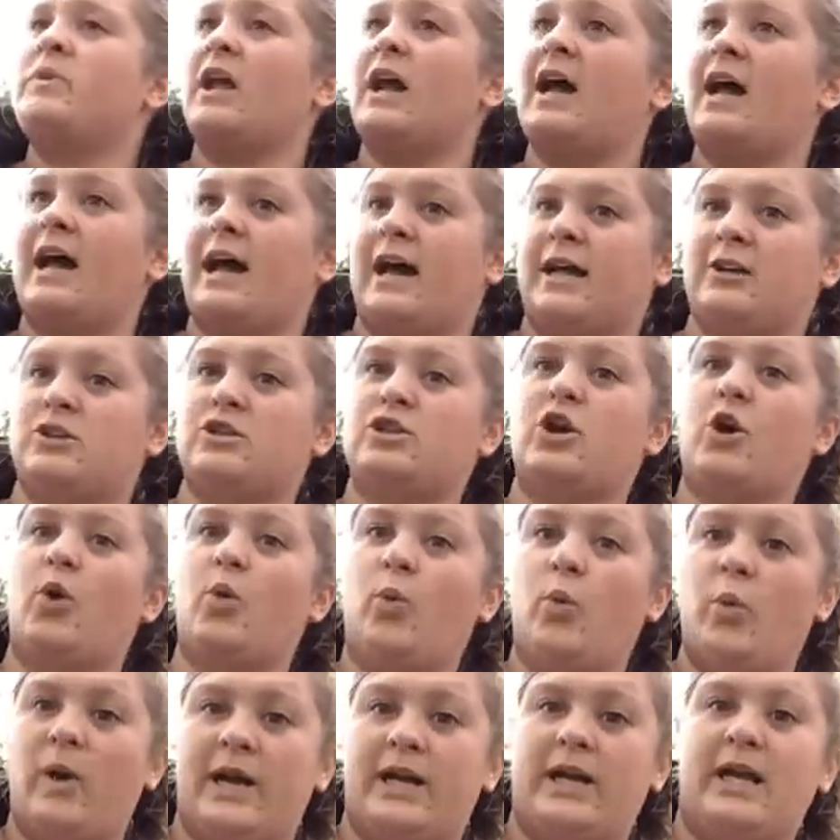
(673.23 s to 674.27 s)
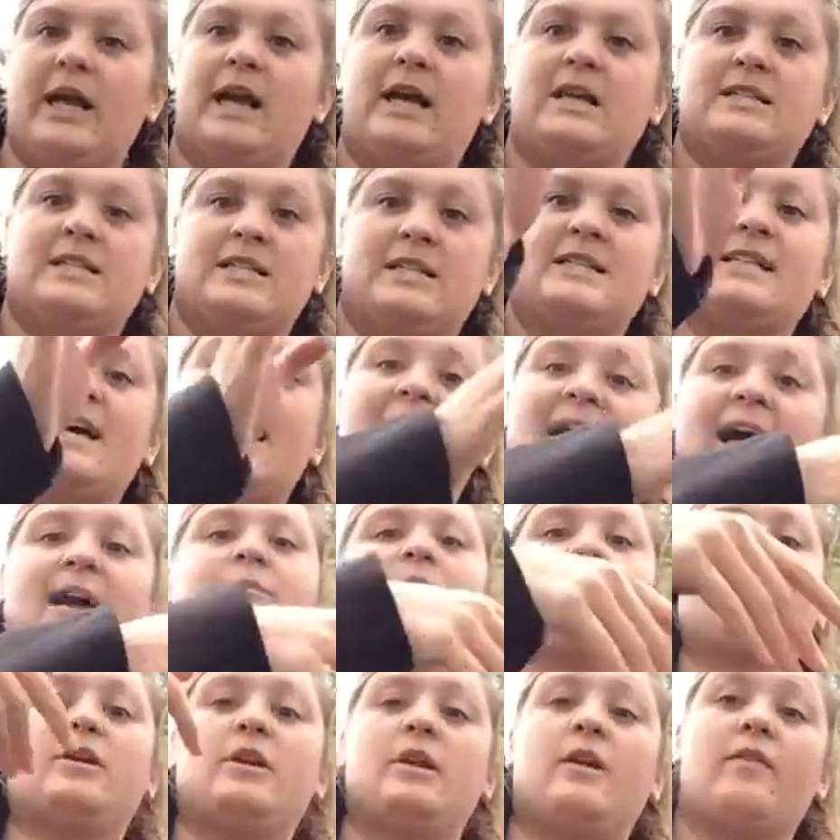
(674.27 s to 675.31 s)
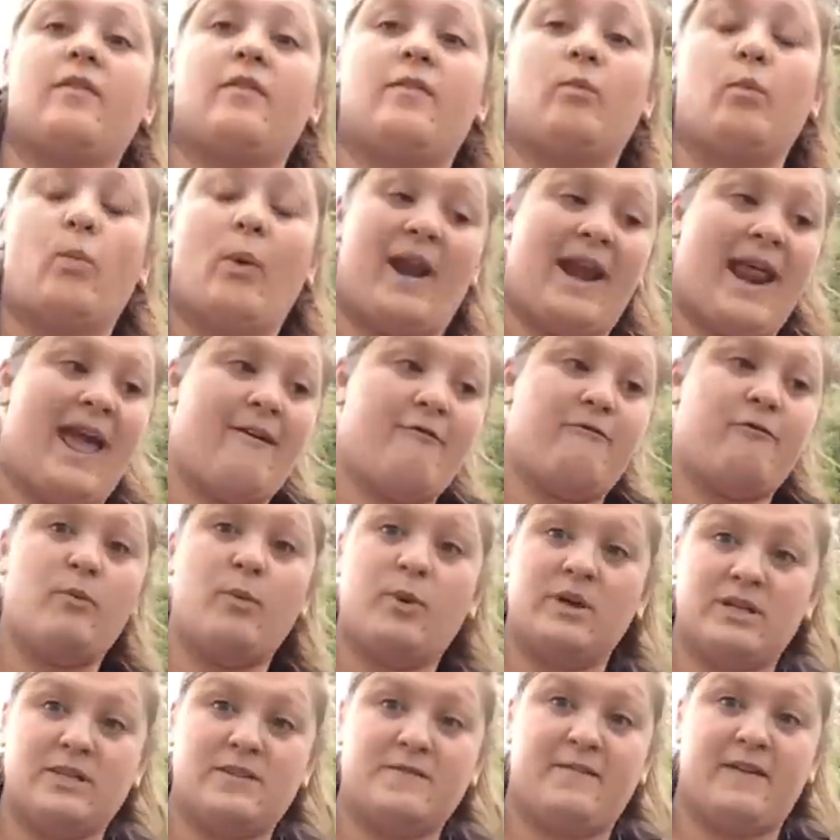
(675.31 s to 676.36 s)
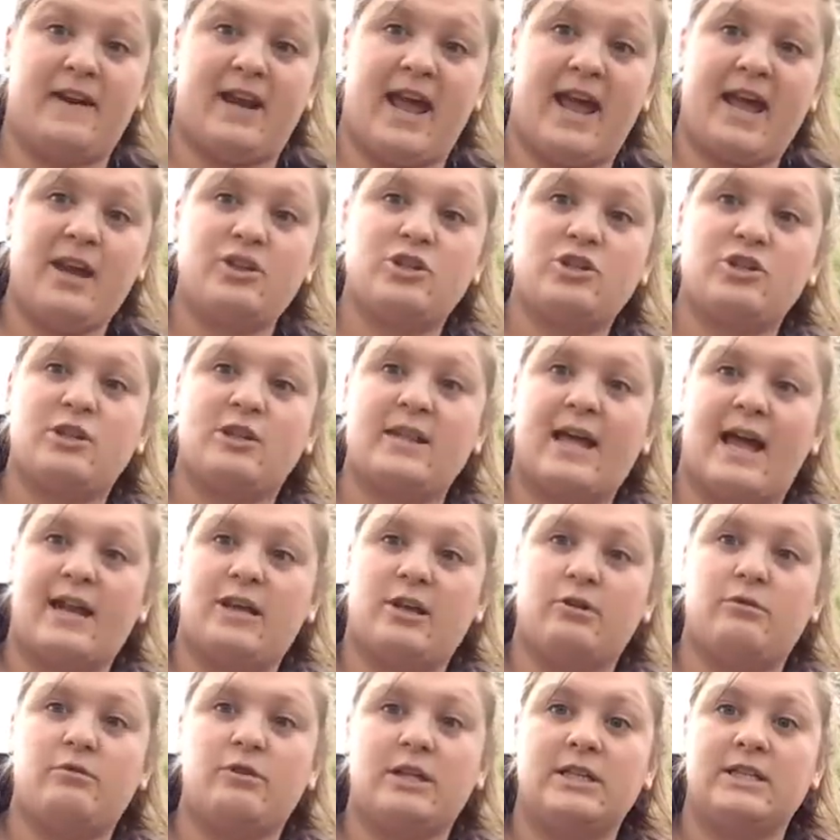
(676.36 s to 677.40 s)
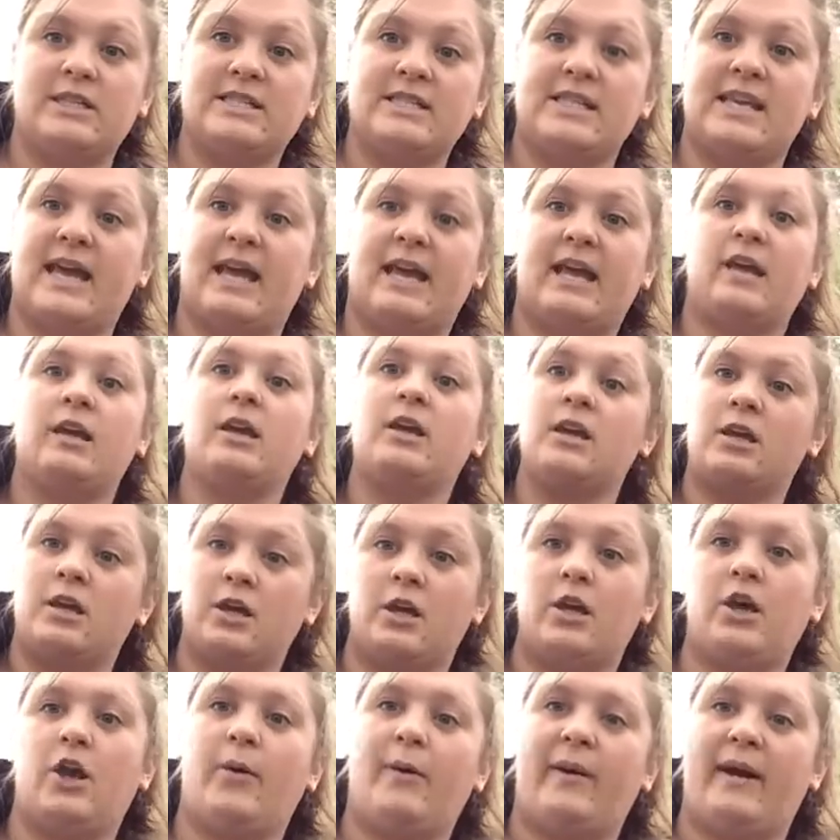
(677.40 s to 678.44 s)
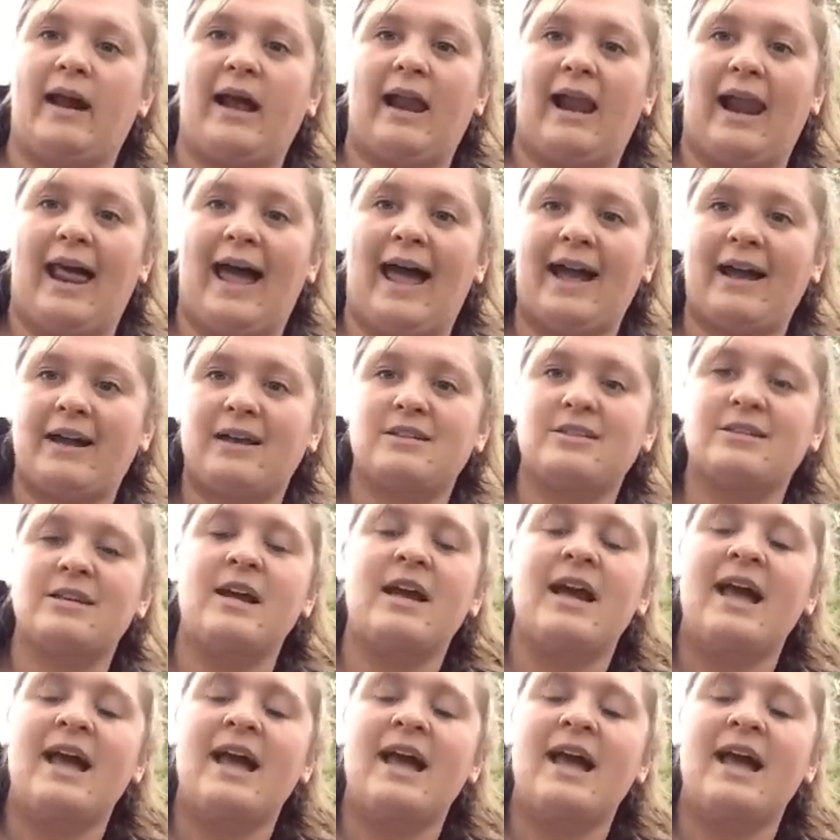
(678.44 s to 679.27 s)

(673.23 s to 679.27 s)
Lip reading: and go one at a time. And when everyone's finished, then you can say go and collect.